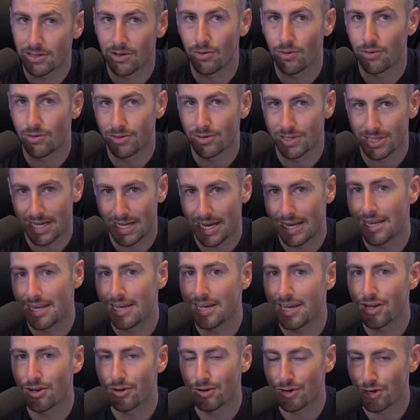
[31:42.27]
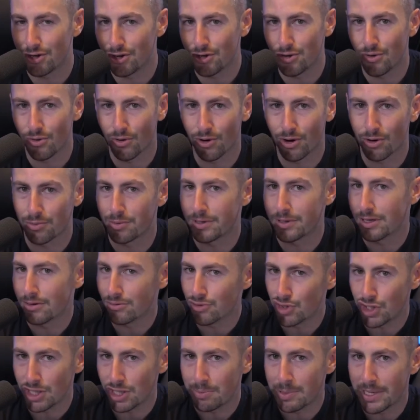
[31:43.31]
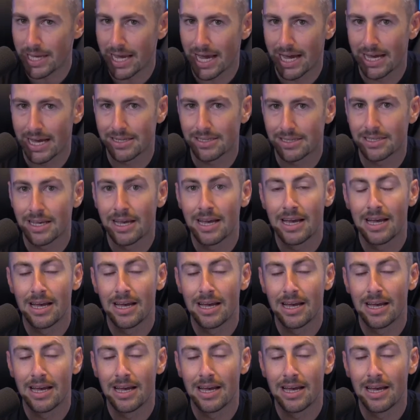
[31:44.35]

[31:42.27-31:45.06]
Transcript: the whole San Diego to New York with no G P S,